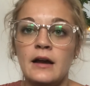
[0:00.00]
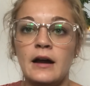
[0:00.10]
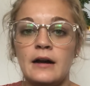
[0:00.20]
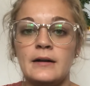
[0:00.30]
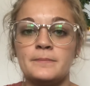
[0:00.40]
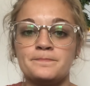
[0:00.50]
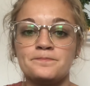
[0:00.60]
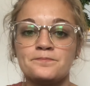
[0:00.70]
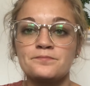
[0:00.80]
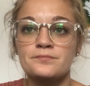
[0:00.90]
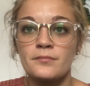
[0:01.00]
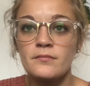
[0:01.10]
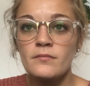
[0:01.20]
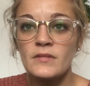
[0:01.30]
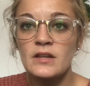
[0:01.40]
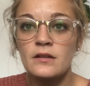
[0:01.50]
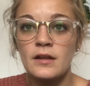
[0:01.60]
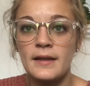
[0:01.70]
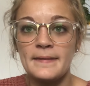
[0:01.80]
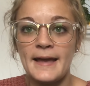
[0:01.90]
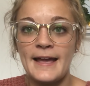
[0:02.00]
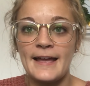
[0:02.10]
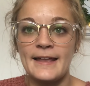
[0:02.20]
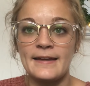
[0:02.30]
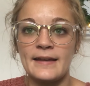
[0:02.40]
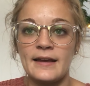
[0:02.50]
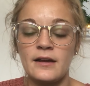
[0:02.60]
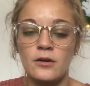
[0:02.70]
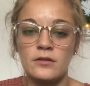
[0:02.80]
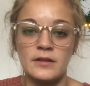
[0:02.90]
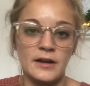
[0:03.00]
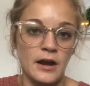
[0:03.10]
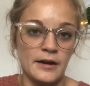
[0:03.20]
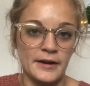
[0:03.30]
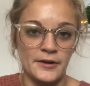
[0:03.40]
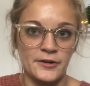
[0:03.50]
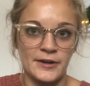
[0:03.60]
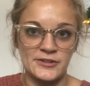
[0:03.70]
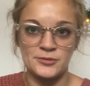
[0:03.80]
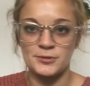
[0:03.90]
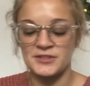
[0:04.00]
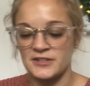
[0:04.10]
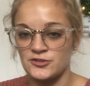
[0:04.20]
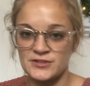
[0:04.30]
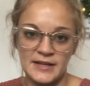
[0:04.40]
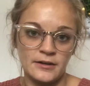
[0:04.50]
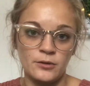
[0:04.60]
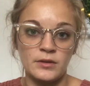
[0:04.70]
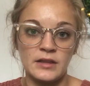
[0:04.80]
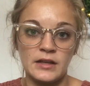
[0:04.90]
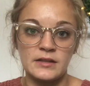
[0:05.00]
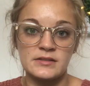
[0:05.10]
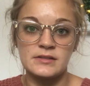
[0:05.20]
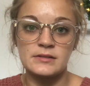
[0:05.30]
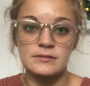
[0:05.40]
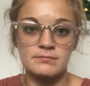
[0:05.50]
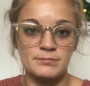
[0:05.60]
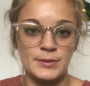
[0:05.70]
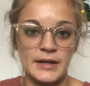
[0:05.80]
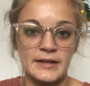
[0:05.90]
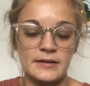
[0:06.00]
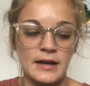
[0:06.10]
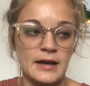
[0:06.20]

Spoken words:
And then there are error correction procedures that go with these, but